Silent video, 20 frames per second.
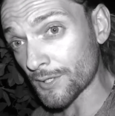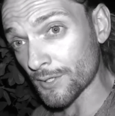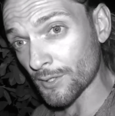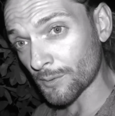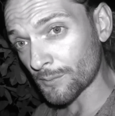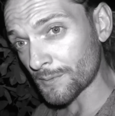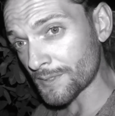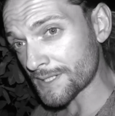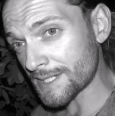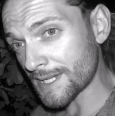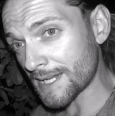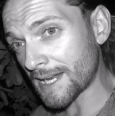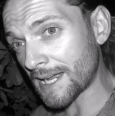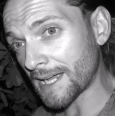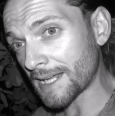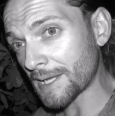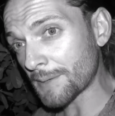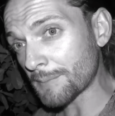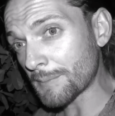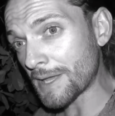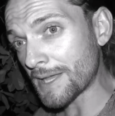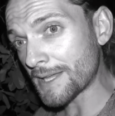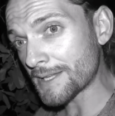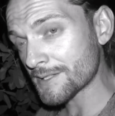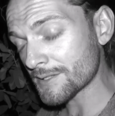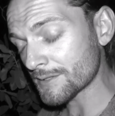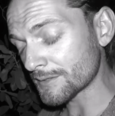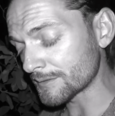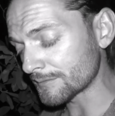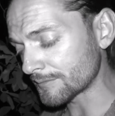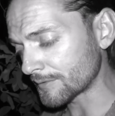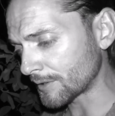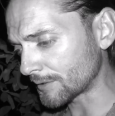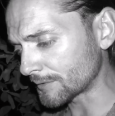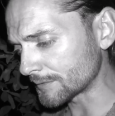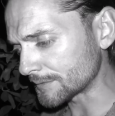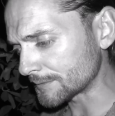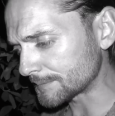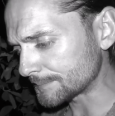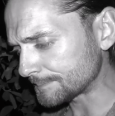He always said, I am a Son of God.